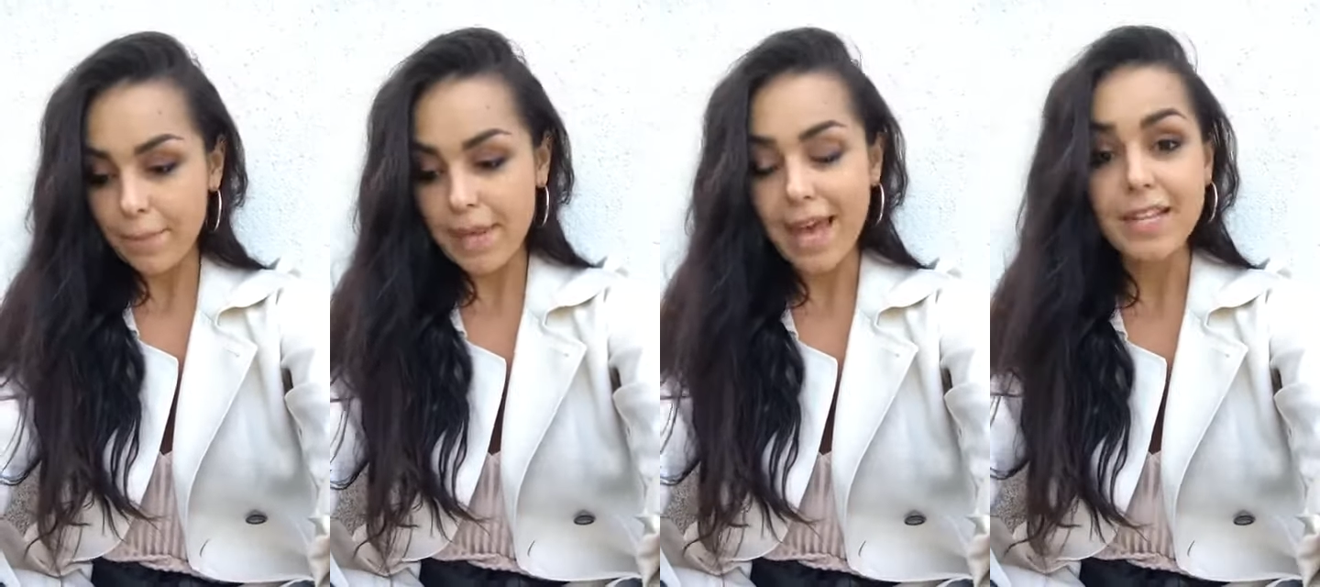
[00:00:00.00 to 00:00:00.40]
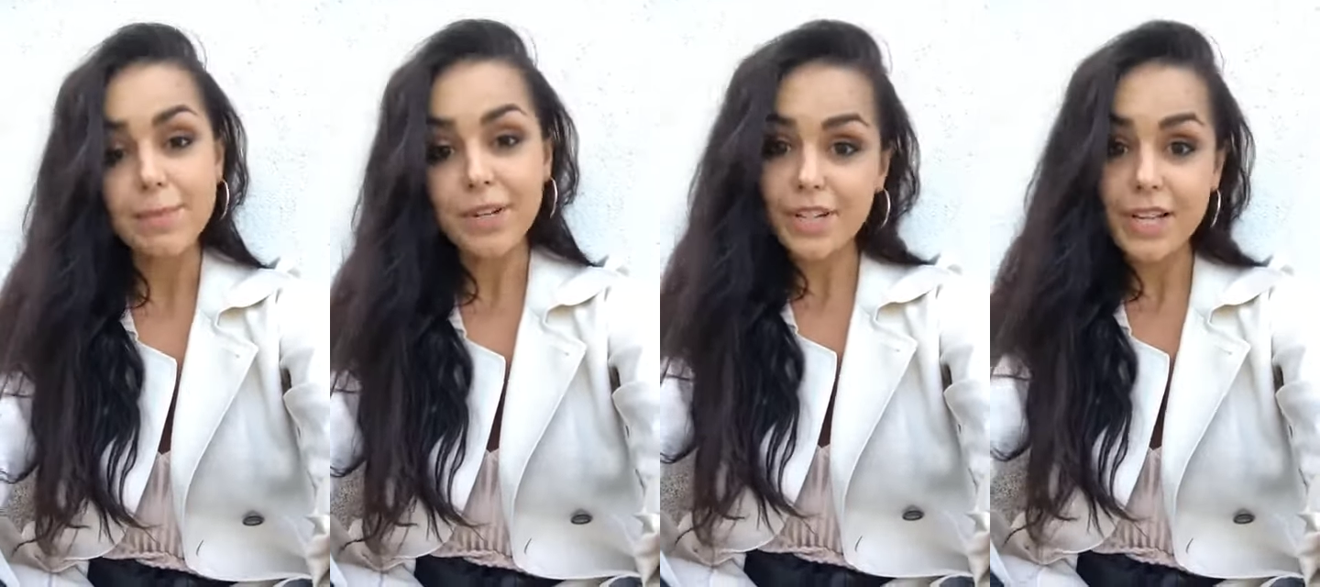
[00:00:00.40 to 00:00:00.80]
be as
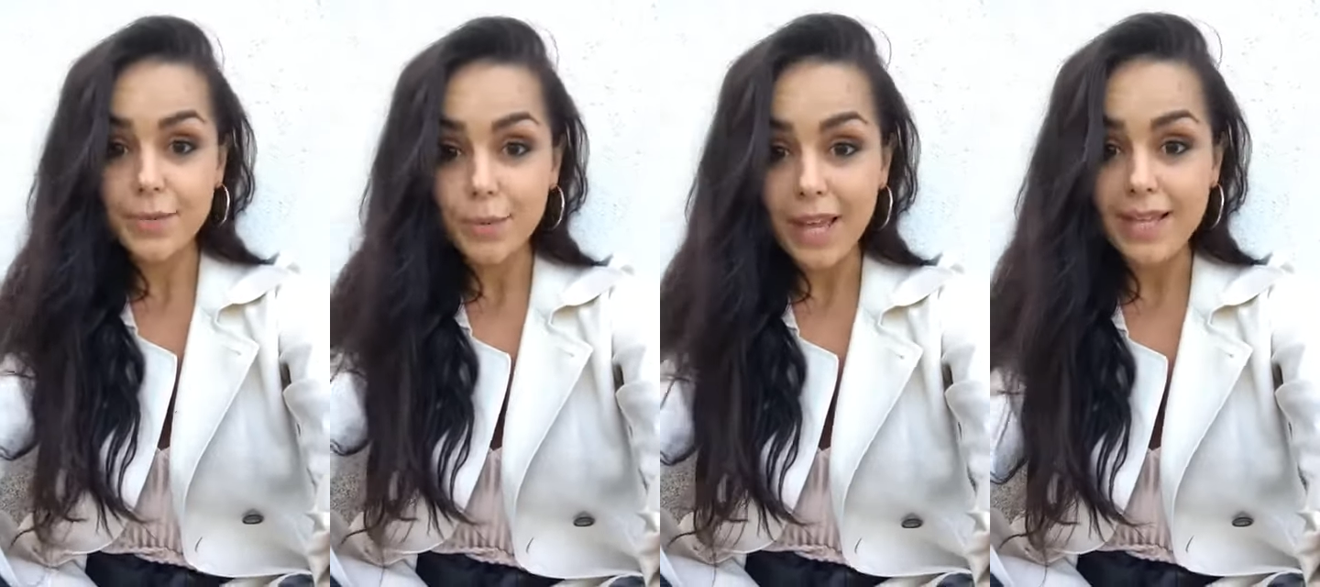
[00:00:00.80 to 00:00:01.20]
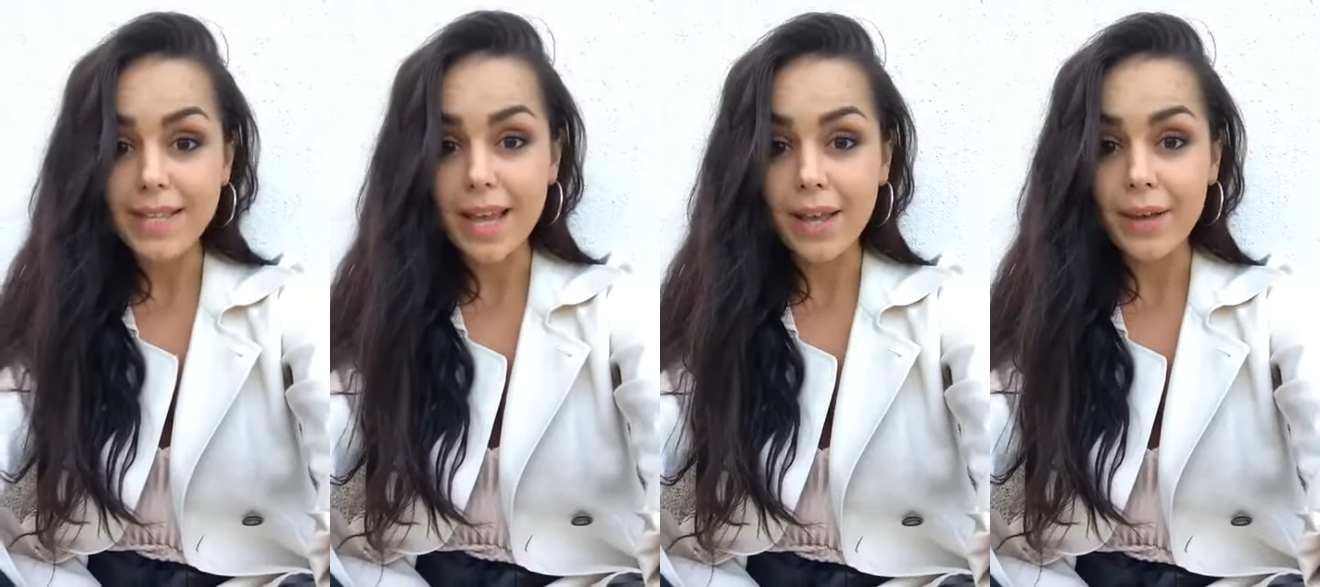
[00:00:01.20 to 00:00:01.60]
much
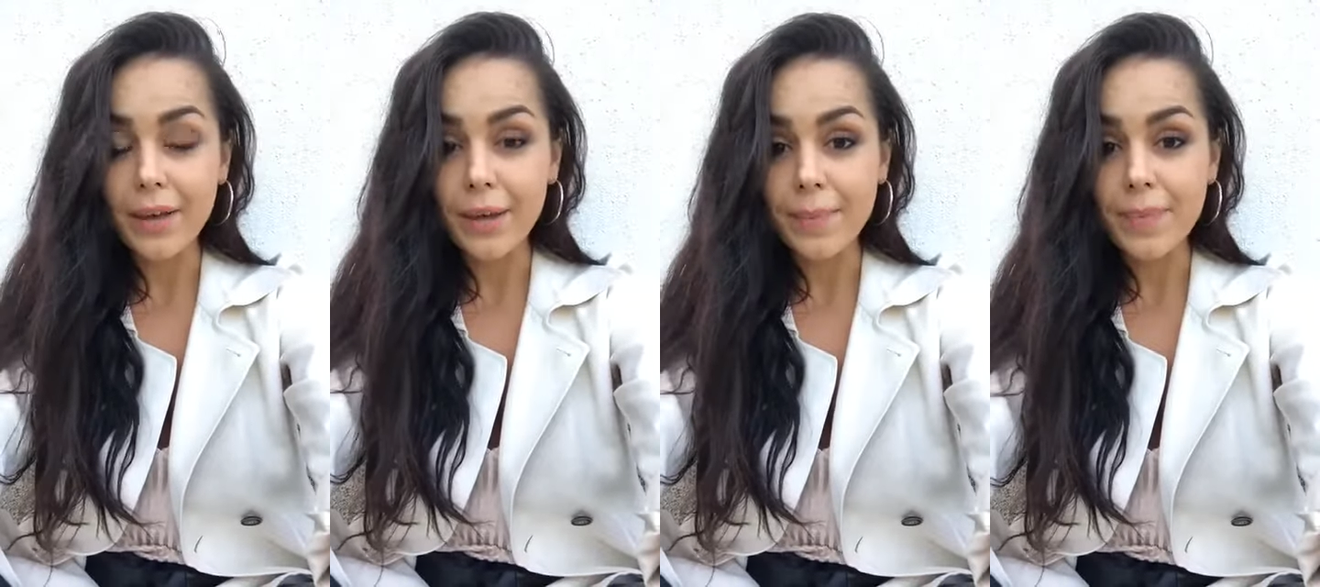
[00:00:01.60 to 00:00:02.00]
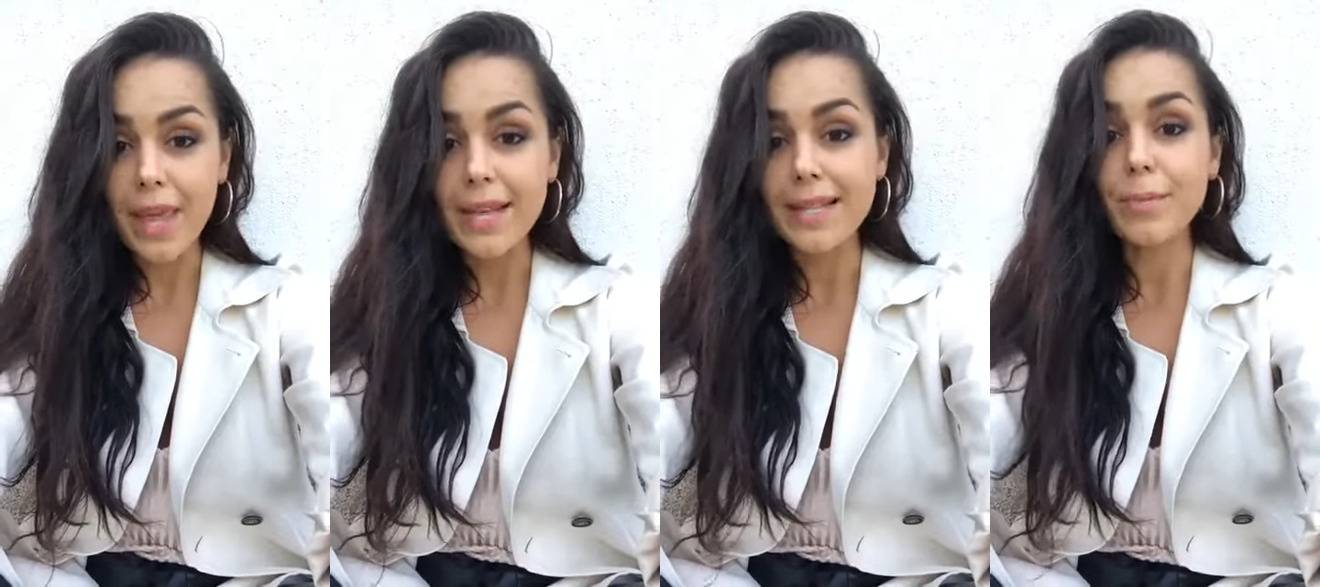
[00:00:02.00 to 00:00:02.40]

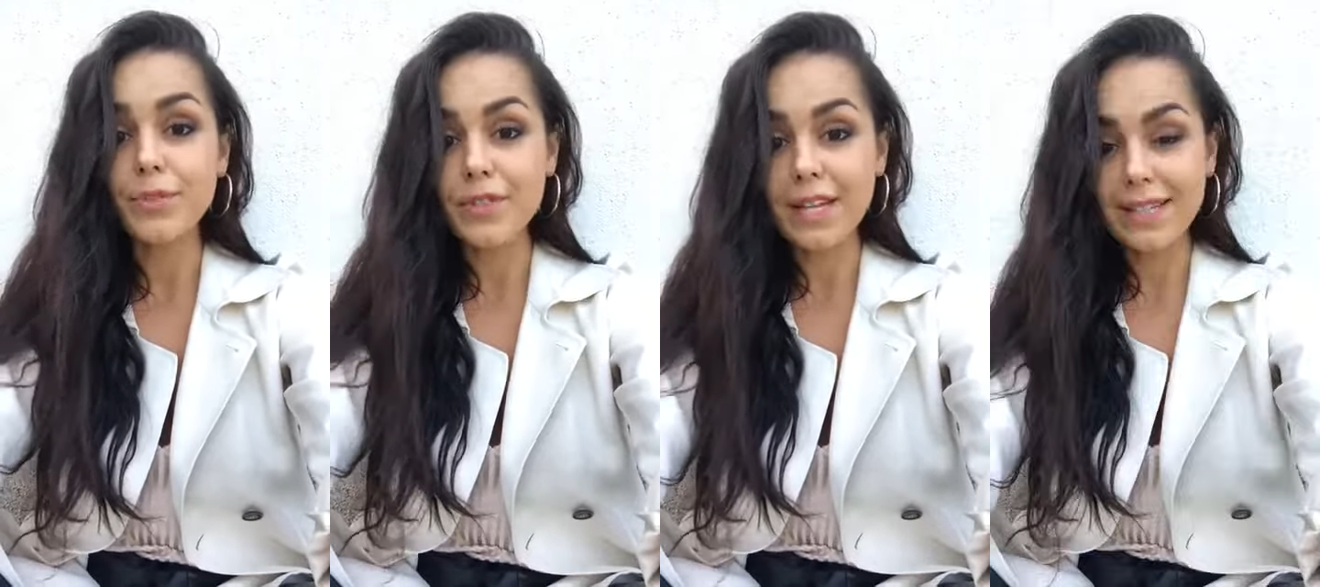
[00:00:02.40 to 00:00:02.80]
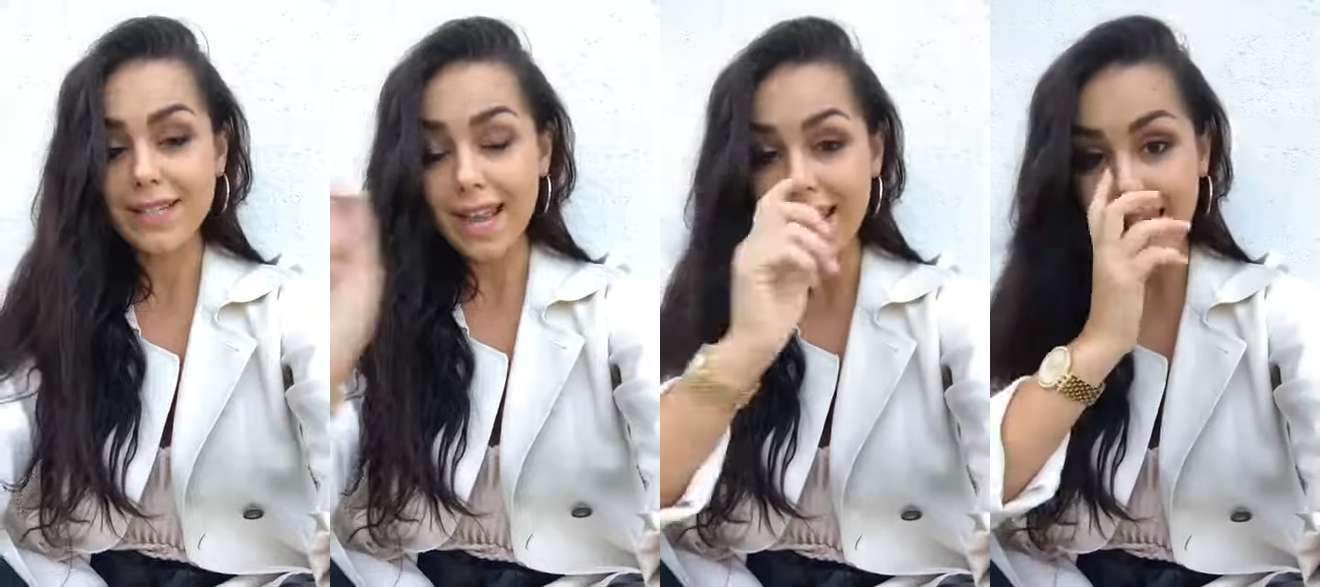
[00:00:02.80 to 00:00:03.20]
as up to date
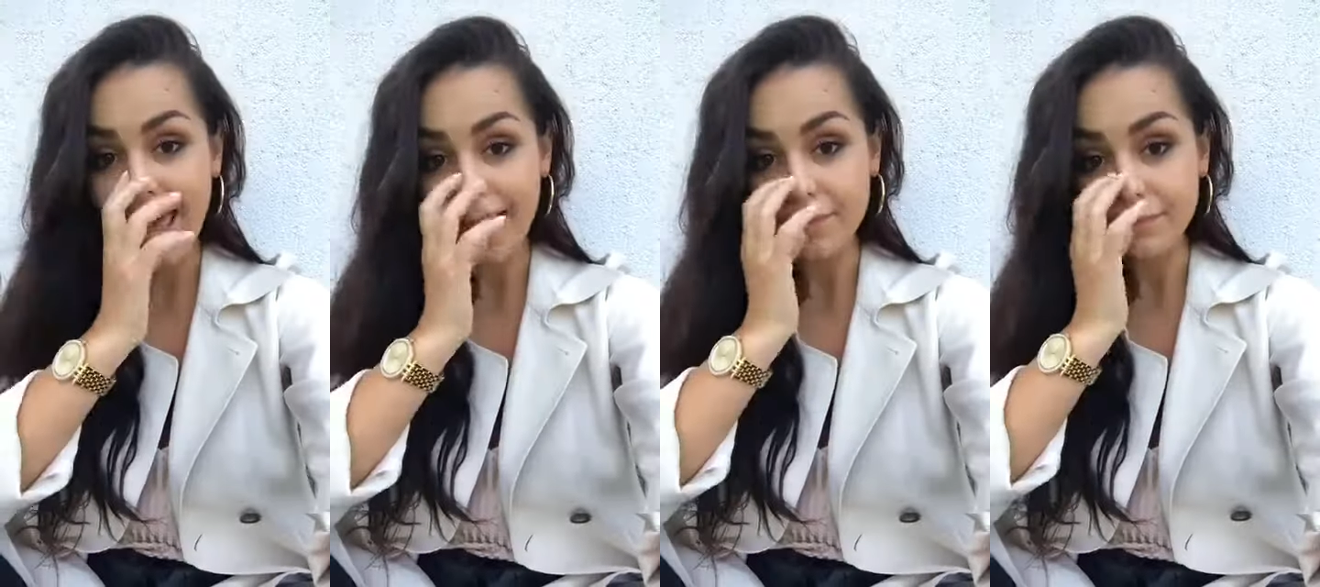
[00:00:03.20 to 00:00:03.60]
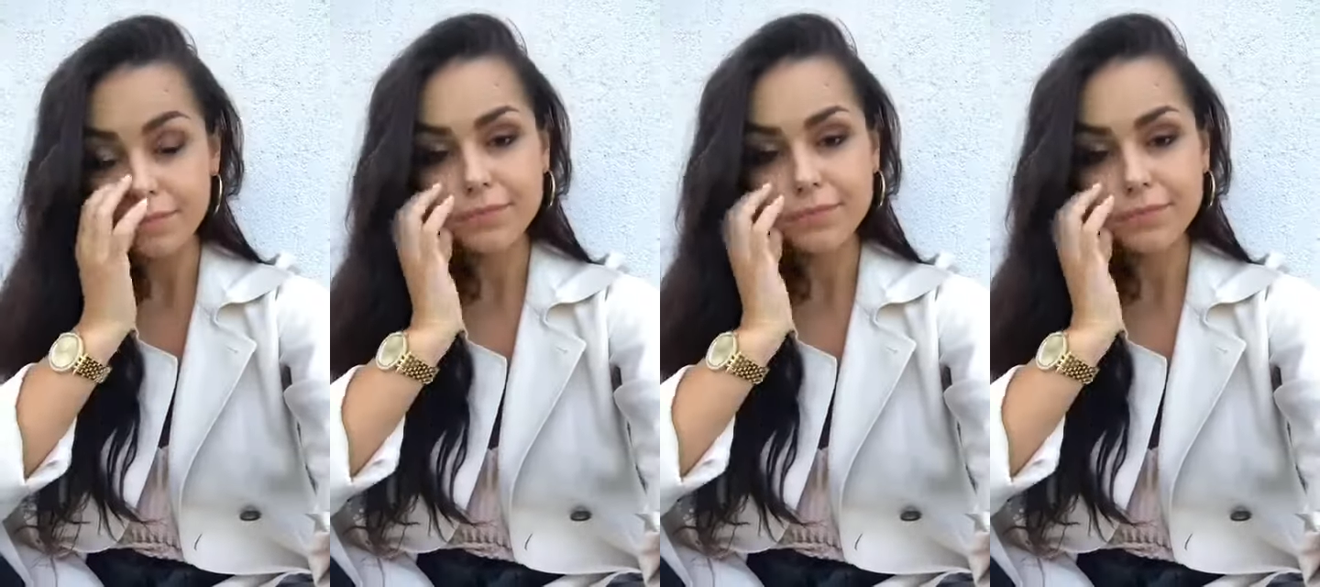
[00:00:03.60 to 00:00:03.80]
as I can